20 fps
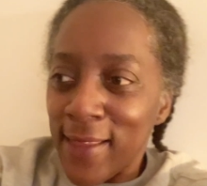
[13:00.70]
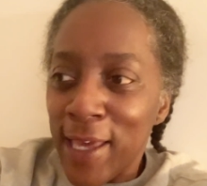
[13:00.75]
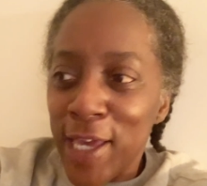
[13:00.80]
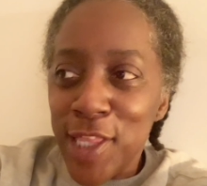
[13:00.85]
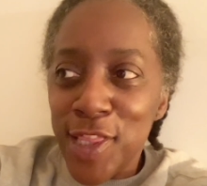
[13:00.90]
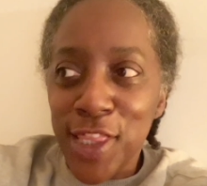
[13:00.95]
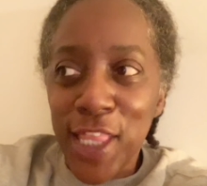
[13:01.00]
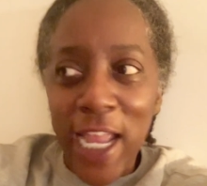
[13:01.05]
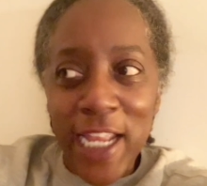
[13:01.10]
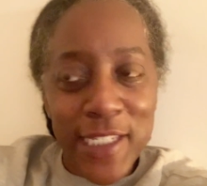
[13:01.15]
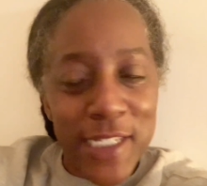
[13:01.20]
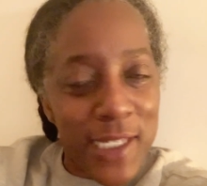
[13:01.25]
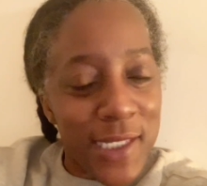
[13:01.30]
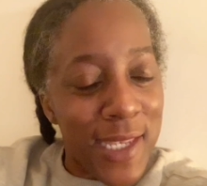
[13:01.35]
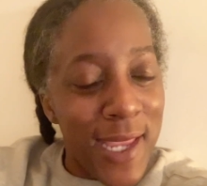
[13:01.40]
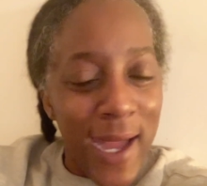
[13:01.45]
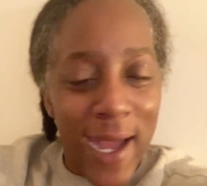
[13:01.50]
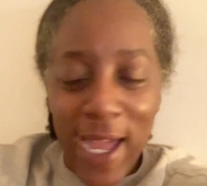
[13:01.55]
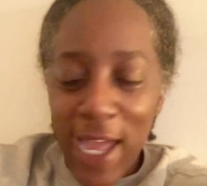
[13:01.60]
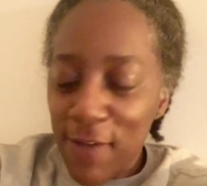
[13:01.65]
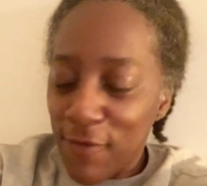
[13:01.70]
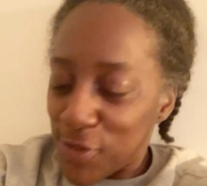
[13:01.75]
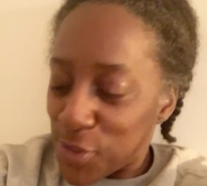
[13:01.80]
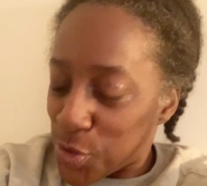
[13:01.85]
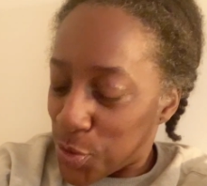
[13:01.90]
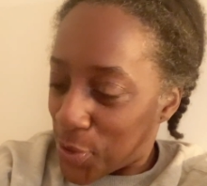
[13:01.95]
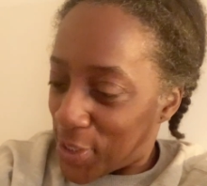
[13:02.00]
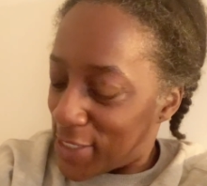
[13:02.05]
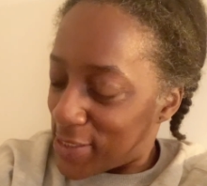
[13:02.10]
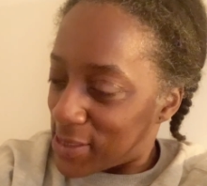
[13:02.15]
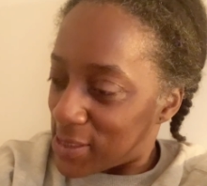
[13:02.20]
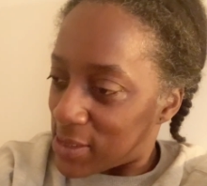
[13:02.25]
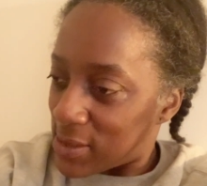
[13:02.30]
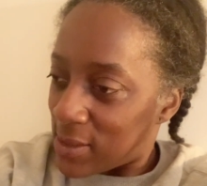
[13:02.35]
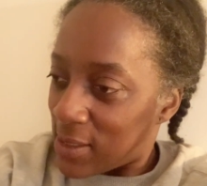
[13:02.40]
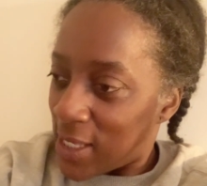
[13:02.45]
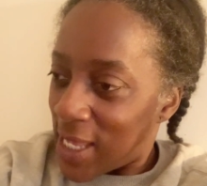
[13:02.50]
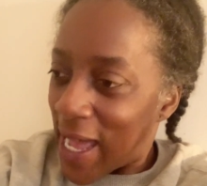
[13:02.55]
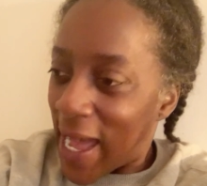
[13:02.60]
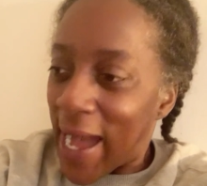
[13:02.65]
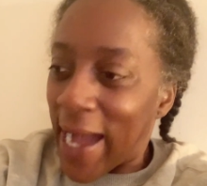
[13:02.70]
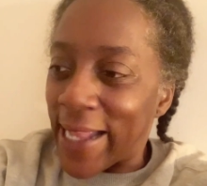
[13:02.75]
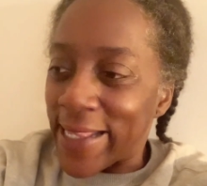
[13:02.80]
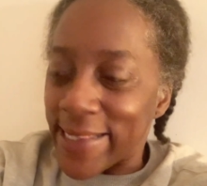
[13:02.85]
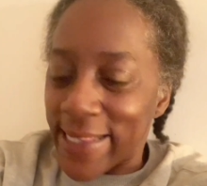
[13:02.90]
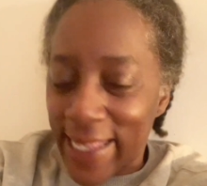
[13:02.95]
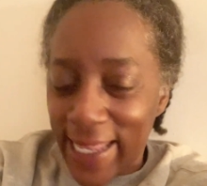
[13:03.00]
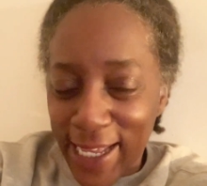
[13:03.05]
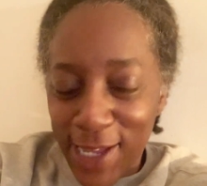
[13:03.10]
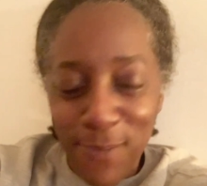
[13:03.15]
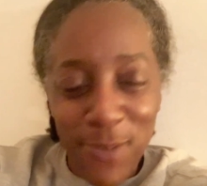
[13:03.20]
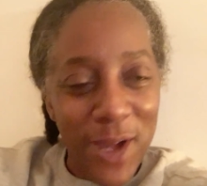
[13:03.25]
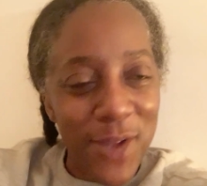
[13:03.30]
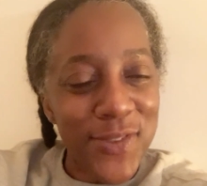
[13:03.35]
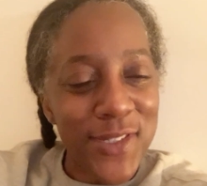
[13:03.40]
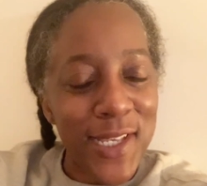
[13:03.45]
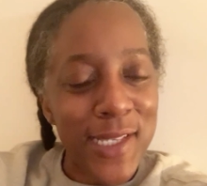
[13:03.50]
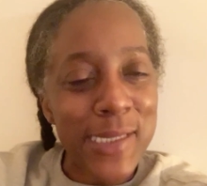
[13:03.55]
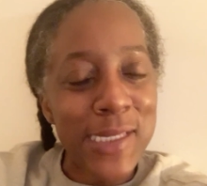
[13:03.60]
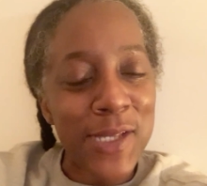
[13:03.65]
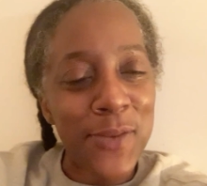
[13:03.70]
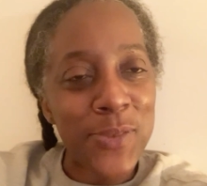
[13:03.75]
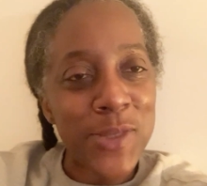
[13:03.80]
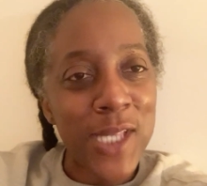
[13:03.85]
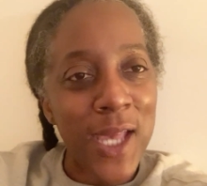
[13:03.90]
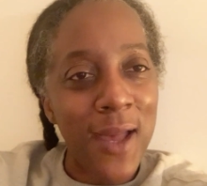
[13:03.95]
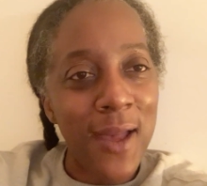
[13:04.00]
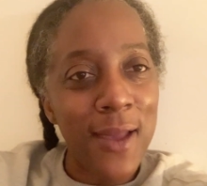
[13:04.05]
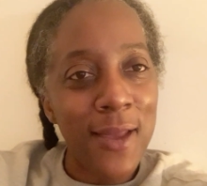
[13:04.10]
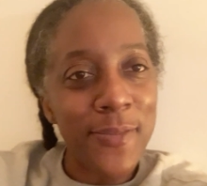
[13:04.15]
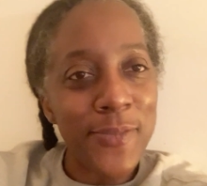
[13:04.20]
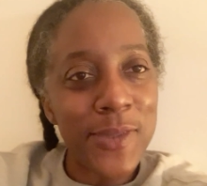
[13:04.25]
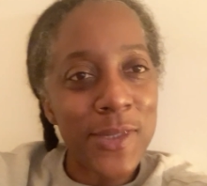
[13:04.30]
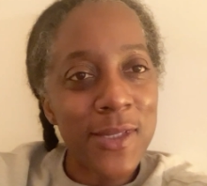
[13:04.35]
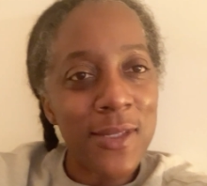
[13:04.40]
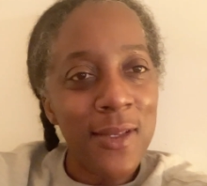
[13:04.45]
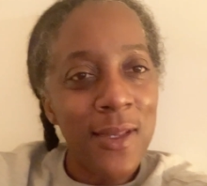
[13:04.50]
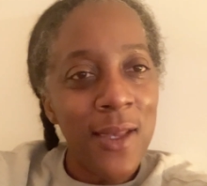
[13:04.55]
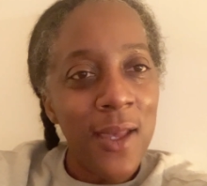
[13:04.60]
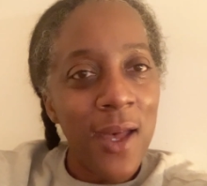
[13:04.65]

They did not have a choice. I think about that sometimes.